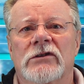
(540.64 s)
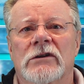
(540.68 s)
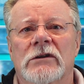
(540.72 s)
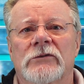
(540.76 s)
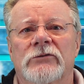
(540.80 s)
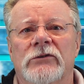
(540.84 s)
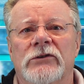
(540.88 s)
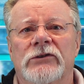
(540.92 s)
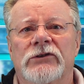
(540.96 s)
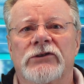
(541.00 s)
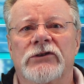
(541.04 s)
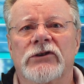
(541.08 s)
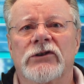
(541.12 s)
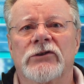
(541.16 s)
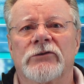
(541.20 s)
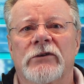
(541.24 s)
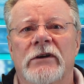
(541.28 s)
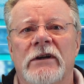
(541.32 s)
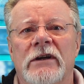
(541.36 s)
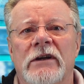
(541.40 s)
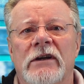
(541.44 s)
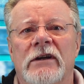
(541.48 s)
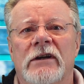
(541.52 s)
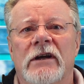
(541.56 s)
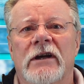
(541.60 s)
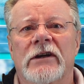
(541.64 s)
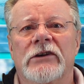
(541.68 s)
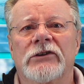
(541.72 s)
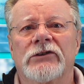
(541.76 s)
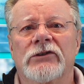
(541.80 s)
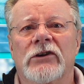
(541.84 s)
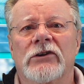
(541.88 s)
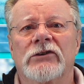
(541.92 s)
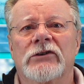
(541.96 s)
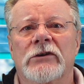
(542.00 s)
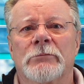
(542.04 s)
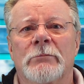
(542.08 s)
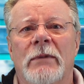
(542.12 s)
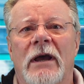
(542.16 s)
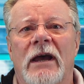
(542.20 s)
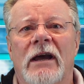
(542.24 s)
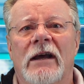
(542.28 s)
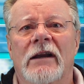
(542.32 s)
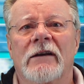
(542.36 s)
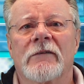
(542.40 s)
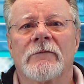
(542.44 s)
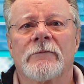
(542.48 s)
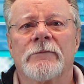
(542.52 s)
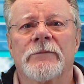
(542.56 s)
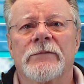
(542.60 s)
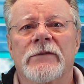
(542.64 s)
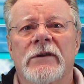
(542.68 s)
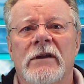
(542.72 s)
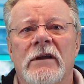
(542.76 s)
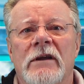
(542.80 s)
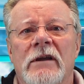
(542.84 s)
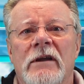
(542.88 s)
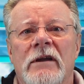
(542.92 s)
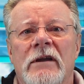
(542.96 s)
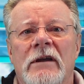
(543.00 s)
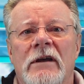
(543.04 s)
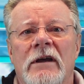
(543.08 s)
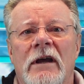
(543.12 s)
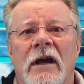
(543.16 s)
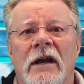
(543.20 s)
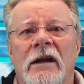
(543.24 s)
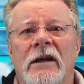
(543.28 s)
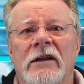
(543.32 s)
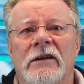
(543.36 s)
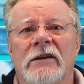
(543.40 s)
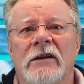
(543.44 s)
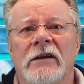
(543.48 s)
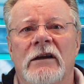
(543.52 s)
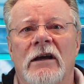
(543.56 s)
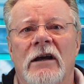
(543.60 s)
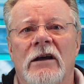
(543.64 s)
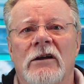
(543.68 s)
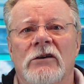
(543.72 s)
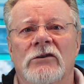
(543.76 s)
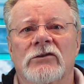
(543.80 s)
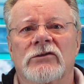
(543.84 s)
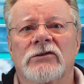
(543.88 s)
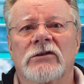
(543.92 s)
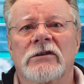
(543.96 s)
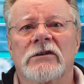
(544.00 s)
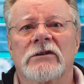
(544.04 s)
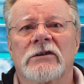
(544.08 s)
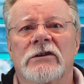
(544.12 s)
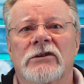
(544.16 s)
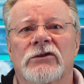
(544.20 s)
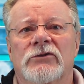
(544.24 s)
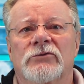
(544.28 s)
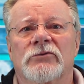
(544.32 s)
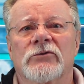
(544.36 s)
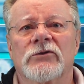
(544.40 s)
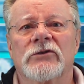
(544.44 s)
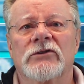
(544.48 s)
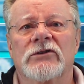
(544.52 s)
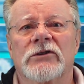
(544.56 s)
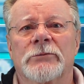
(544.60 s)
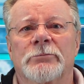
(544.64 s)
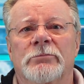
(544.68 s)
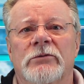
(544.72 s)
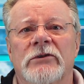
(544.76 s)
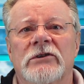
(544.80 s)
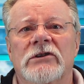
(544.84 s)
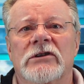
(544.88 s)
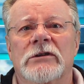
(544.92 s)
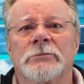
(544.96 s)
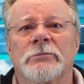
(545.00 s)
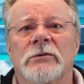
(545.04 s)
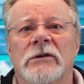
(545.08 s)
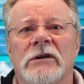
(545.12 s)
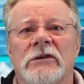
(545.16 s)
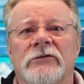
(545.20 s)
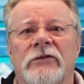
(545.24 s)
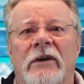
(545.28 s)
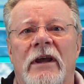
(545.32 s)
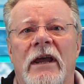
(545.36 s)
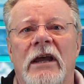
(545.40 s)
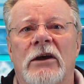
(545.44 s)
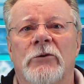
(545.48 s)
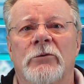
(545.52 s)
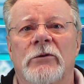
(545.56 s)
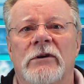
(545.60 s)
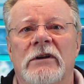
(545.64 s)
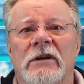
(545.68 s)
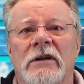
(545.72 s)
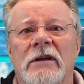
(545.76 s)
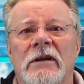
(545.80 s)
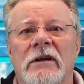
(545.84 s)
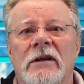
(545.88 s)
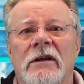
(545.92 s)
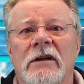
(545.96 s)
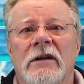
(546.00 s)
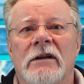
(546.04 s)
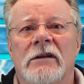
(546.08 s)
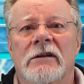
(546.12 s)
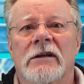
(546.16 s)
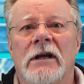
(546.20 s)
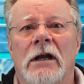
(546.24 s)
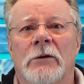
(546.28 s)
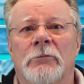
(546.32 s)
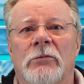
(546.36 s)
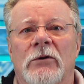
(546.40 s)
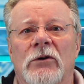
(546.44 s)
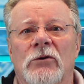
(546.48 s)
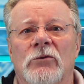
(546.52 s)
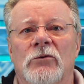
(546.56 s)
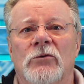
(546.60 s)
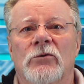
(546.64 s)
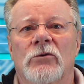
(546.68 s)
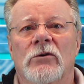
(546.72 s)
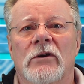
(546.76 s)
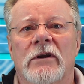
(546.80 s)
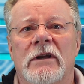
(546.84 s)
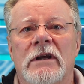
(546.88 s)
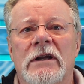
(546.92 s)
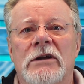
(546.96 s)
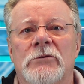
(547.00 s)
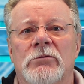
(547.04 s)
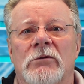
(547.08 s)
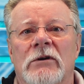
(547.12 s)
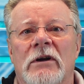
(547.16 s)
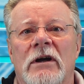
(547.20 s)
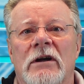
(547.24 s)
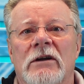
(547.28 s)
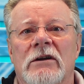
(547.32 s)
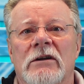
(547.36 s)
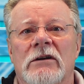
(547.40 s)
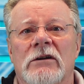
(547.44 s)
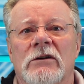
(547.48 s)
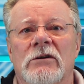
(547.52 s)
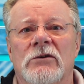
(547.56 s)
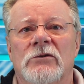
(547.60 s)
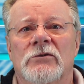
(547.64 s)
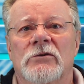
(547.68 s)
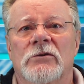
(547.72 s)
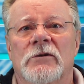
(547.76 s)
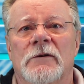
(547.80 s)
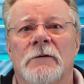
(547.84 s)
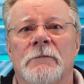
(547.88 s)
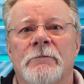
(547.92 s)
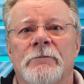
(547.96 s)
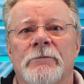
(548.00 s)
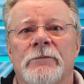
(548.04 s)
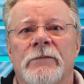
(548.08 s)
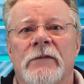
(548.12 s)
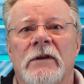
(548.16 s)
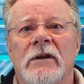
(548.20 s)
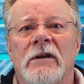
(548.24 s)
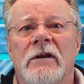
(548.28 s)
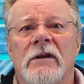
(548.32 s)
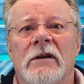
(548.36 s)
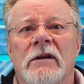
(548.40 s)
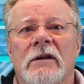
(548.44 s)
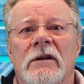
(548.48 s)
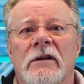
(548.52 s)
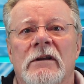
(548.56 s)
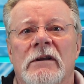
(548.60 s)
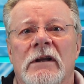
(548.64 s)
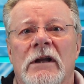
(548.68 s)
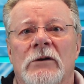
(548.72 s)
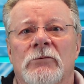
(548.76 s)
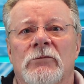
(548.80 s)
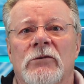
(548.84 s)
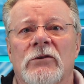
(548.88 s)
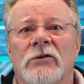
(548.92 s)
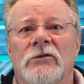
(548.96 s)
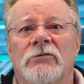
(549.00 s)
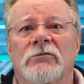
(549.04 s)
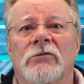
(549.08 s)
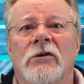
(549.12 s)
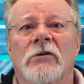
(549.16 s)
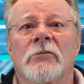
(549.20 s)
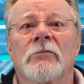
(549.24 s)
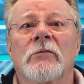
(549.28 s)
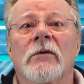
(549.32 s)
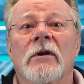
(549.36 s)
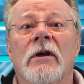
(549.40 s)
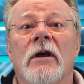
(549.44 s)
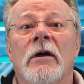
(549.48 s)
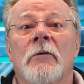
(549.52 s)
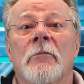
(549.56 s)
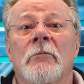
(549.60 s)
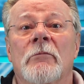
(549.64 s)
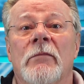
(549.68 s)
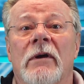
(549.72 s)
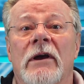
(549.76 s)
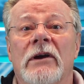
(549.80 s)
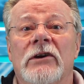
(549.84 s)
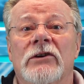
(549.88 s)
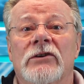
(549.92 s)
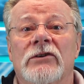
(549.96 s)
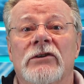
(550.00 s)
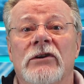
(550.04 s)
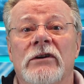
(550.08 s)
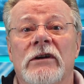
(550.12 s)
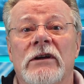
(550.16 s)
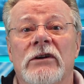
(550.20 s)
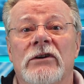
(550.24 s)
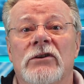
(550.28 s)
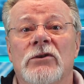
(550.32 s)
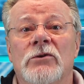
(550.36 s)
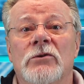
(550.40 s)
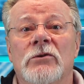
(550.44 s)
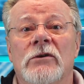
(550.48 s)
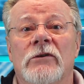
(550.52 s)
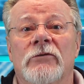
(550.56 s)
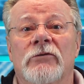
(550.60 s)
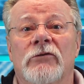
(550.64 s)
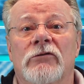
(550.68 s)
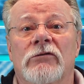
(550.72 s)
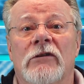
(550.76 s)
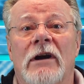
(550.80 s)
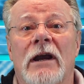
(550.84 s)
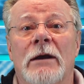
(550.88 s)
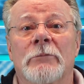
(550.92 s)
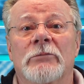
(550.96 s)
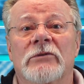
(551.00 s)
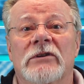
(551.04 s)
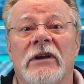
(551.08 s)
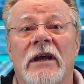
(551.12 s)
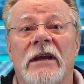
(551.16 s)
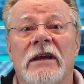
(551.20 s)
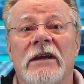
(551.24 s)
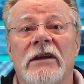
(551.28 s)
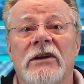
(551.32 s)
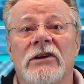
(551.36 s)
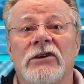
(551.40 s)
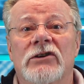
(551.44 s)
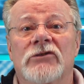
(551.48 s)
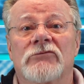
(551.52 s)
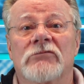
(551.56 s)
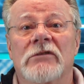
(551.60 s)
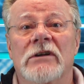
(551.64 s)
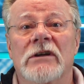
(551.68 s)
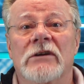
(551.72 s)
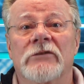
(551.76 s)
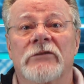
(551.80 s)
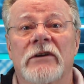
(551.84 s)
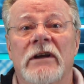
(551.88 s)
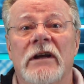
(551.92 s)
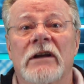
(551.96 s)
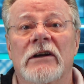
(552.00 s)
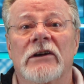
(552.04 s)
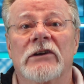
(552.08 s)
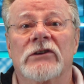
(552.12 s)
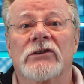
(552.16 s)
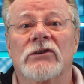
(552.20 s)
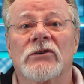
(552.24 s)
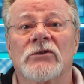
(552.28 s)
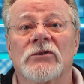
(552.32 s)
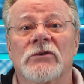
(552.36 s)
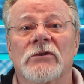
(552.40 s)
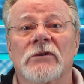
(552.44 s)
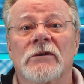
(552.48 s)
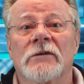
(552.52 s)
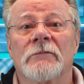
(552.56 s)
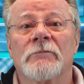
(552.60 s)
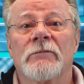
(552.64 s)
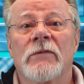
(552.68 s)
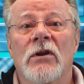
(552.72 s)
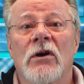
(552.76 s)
of a jury can judge a man. Anything else destroys the principle of equity, that we're all equal under the law. That was from page 32 of Crabb's A History of English Law,